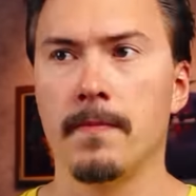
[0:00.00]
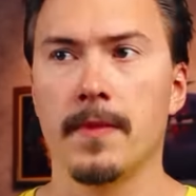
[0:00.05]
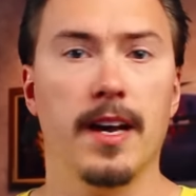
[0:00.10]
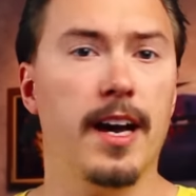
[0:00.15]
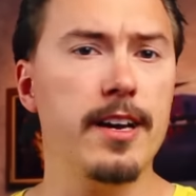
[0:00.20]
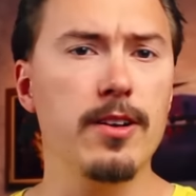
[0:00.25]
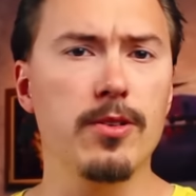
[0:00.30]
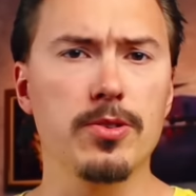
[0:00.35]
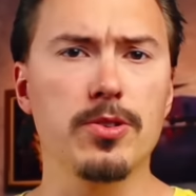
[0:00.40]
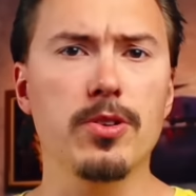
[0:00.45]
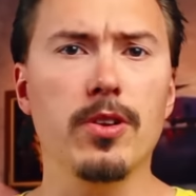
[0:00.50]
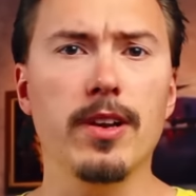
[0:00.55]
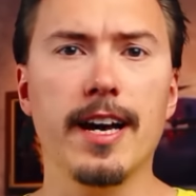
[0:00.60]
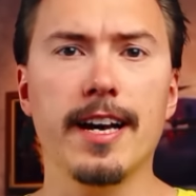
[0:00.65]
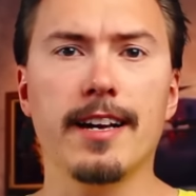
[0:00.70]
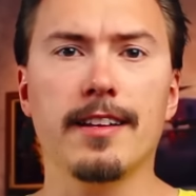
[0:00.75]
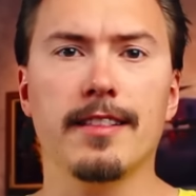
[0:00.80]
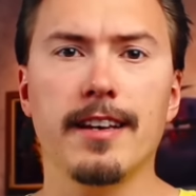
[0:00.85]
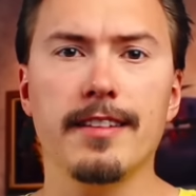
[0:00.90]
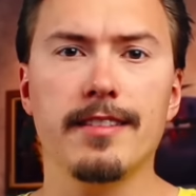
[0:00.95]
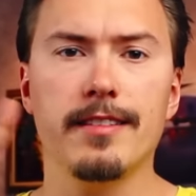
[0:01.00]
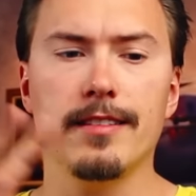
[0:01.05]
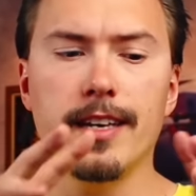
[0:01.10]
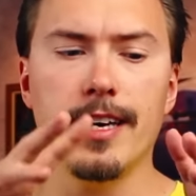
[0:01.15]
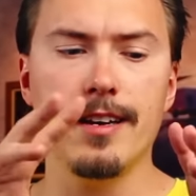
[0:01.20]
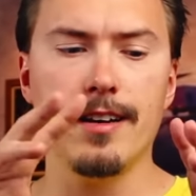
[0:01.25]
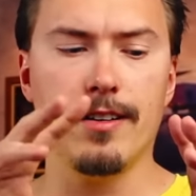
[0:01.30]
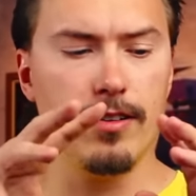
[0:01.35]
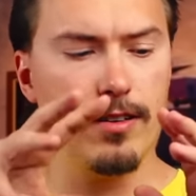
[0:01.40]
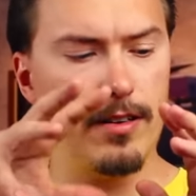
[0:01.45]
I also like that
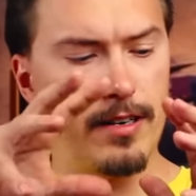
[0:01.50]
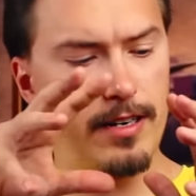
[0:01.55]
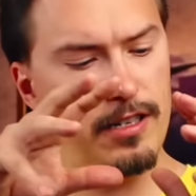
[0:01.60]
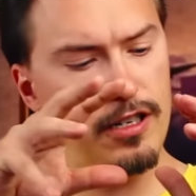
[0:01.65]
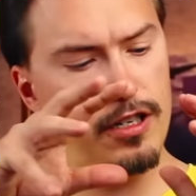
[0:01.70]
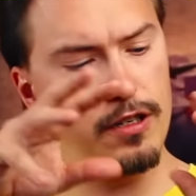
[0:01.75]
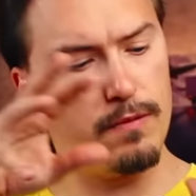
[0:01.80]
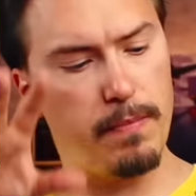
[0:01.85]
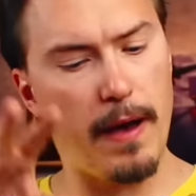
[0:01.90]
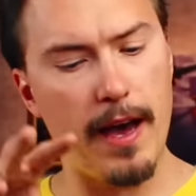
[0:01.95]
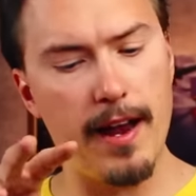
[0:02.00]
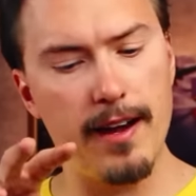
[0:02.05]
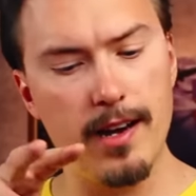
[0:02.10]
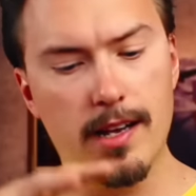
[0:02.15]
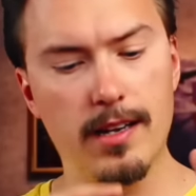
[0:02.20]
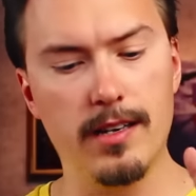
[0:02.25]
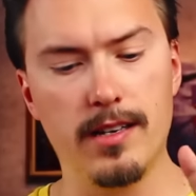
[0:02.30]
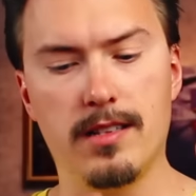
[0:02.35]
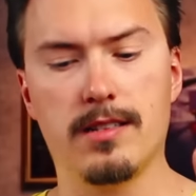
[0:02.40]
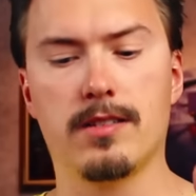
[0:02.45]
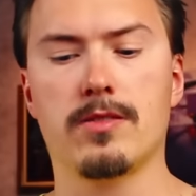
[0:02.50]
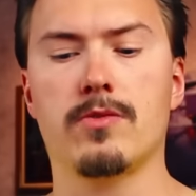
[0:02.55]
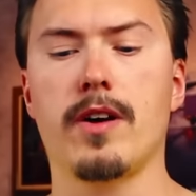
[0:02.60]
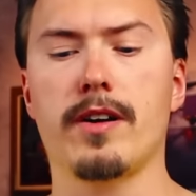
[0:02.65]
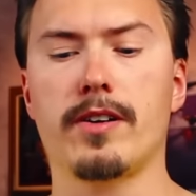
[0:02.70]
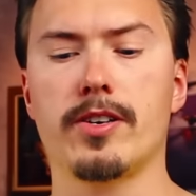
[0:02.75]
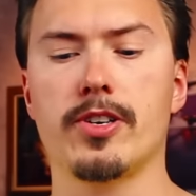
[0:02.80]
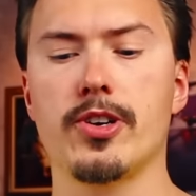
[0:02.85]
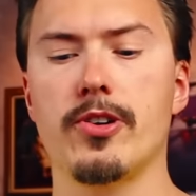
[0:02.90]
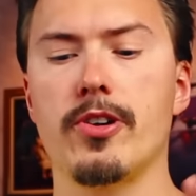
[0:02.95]
they are expanding
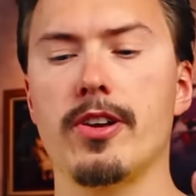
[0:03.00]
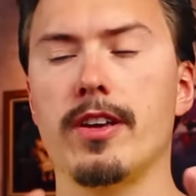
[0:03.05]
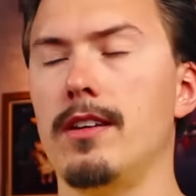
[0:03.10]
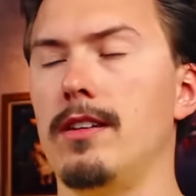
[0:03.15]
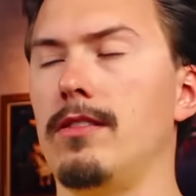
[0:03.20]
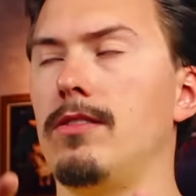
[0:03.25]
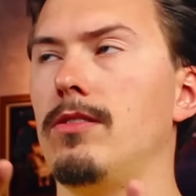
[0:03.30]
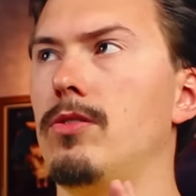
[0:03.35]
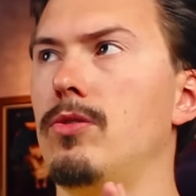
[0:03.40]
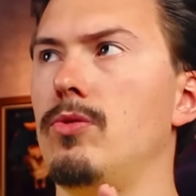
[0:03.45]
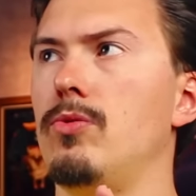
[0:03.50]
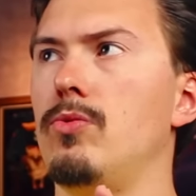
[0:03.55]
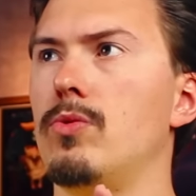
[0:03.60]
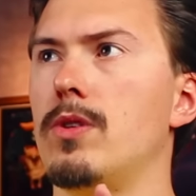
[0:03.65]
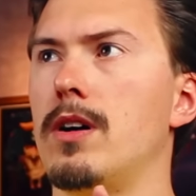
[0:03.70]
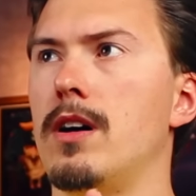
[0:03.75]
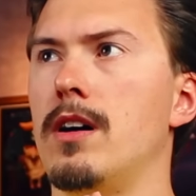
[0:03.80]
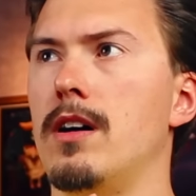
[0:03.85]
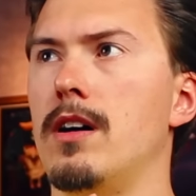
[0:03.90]
destructuring into